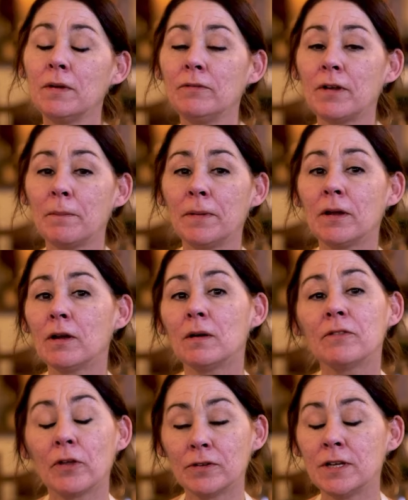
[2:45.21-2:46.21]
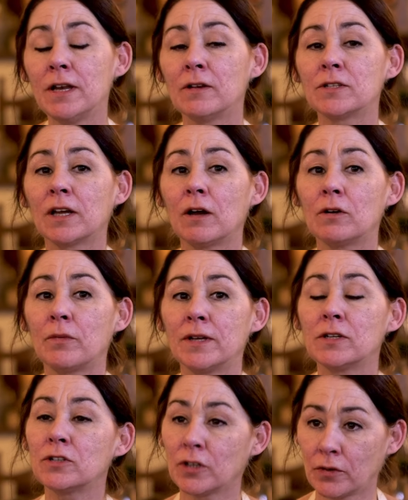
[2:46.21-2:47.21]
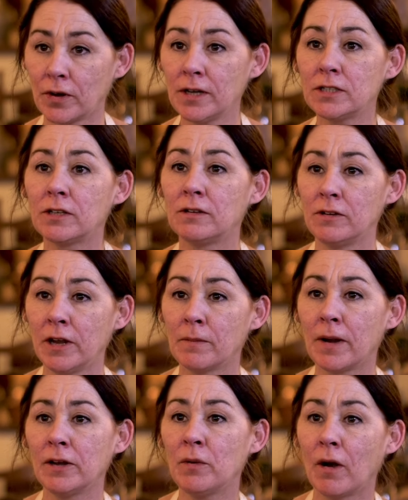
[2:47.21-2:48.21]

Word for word: moved up here 13 years ago to raise our children to nearby New